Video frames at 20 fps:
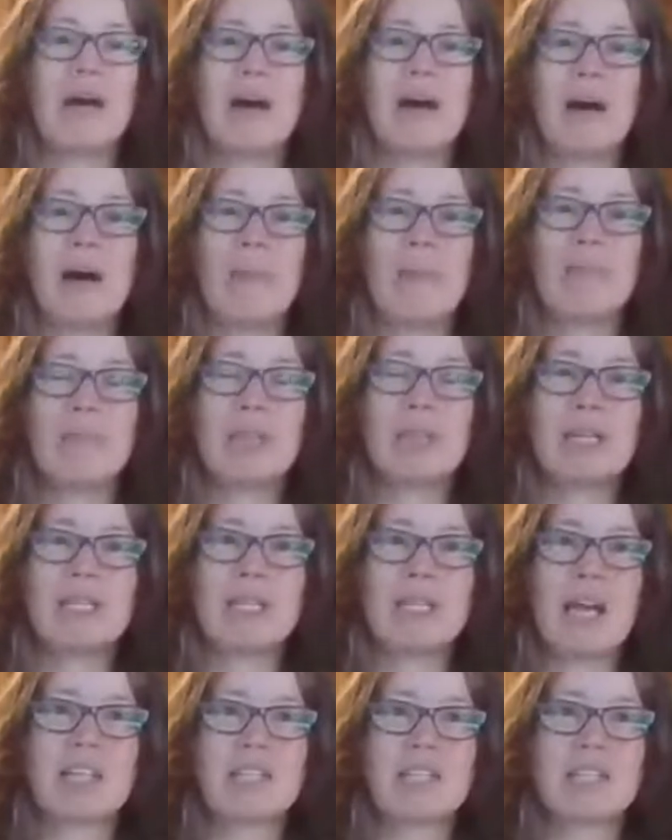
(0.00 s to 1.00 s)

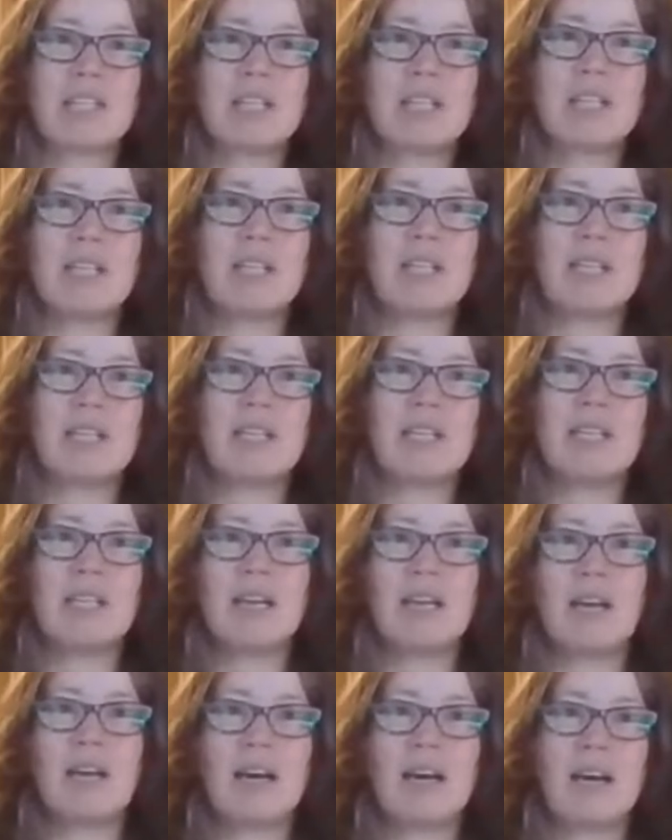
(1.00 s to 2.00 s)
It's actually the